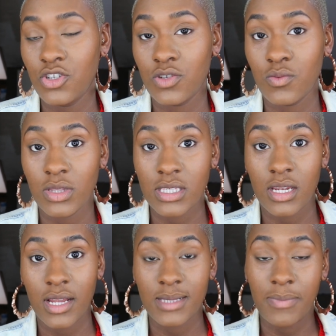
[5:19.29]
just wants
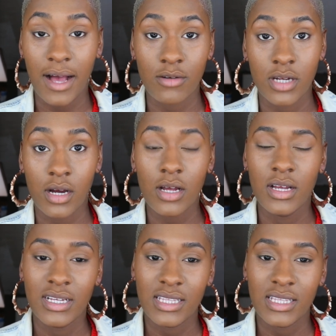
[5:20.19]
a nice powder,